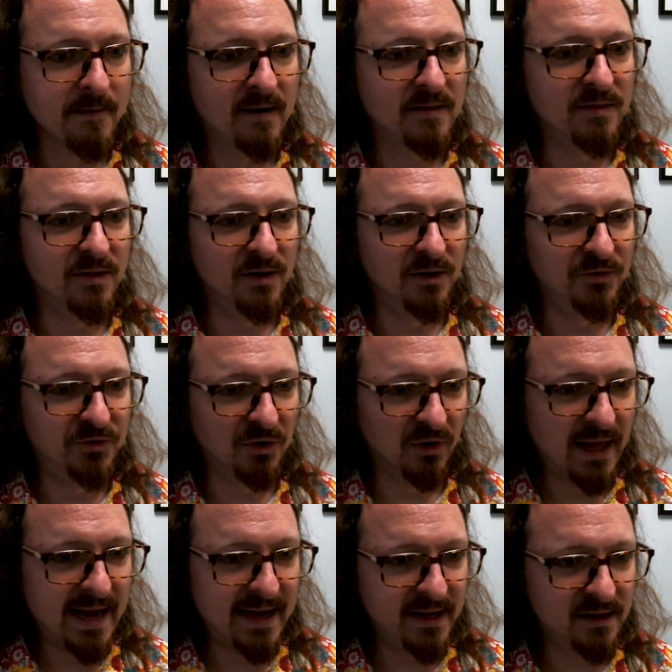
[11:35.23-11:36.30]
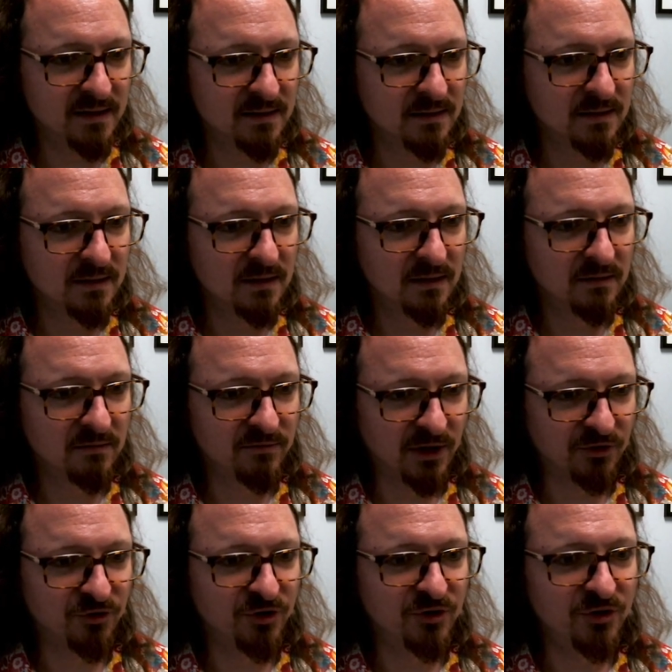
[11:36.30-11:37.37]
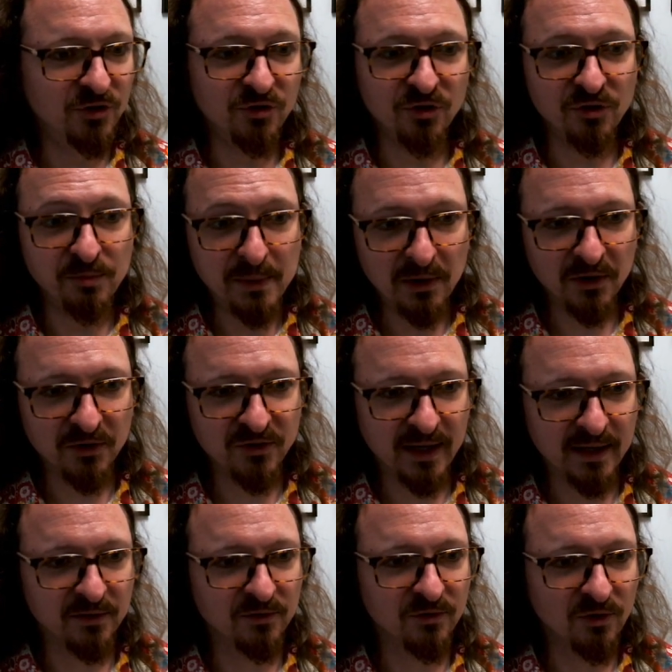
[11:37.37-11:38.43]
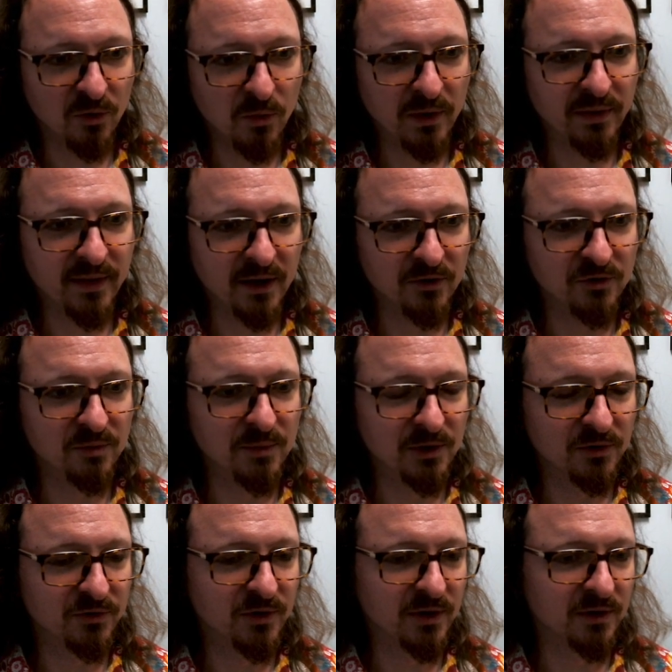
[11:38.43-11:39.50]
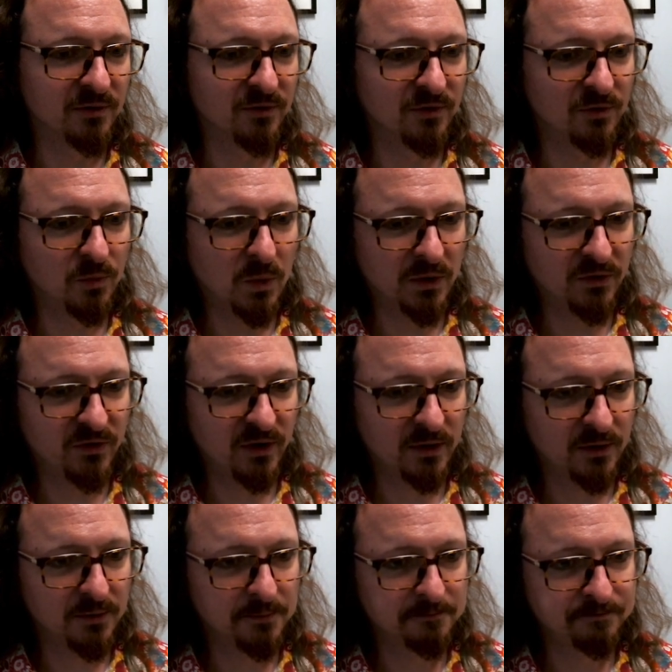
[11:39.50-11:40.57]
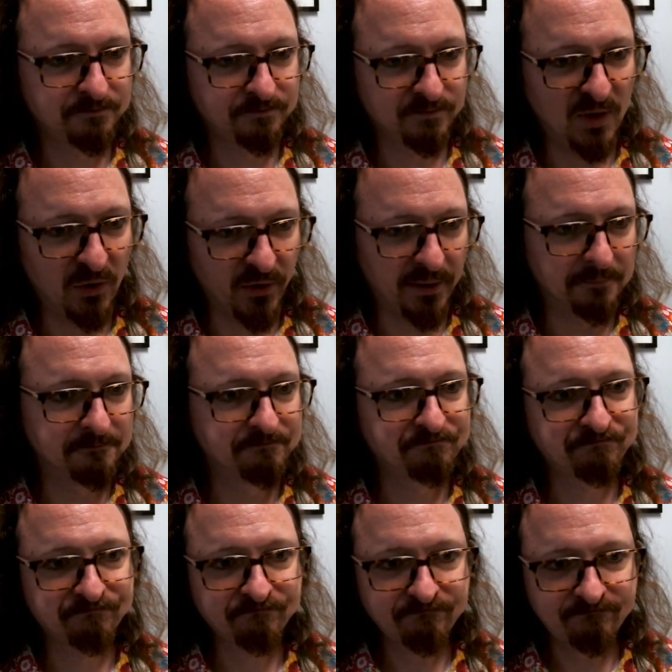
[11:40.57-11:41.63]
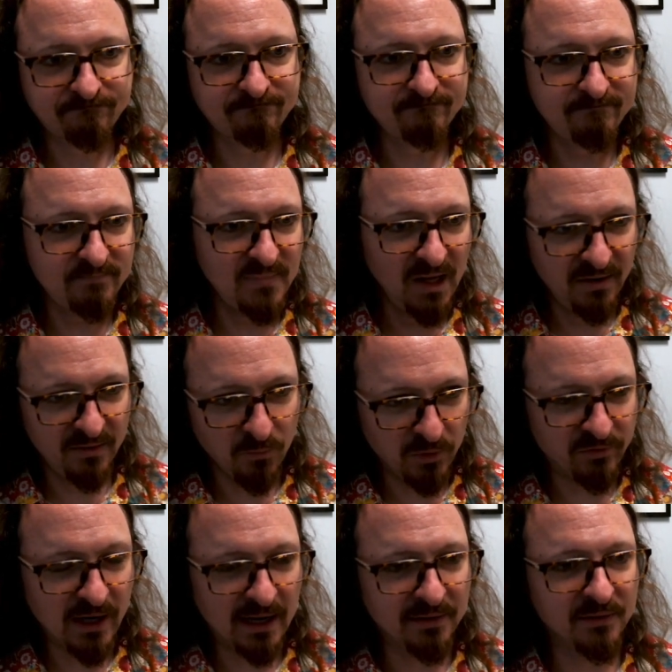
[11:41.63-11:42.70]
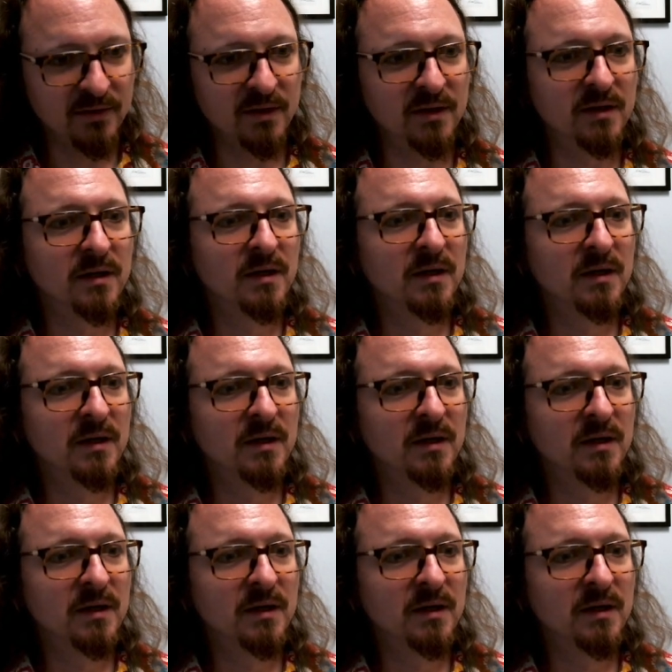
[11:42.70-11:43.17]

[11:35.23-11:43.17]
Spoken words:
The delay function uses milliseconds, so 1,000 milliseconds is 1 second. Okay, we've got the